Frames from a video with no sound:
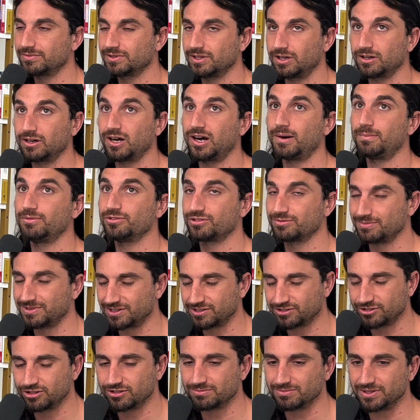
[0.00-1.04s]
Accomplishment,
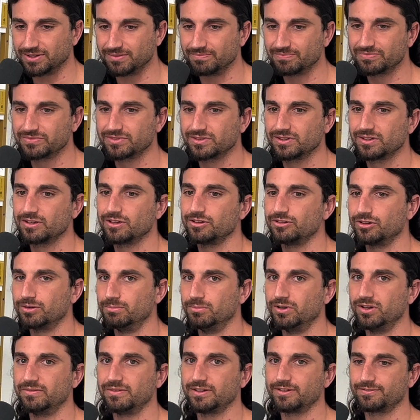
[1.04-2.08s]
excuse me. You're
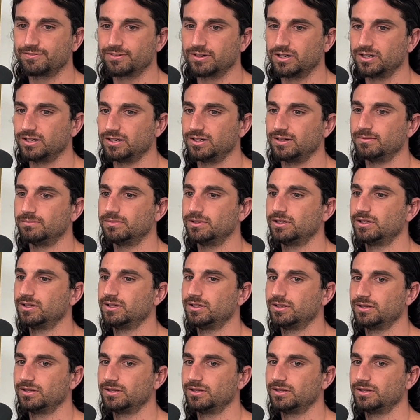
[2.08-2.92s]
moving from